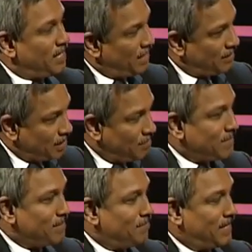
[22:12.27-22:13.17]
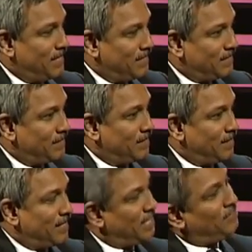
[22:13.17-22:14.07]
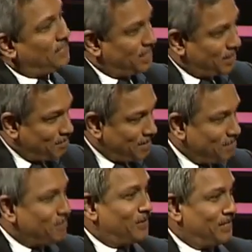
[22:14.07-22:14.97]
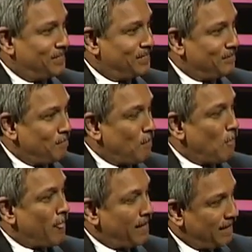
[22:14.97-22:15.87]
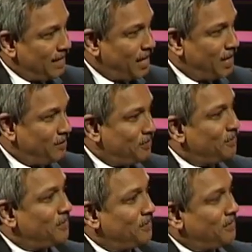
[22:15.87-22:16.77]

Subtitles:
In some companies, even some employees, they like to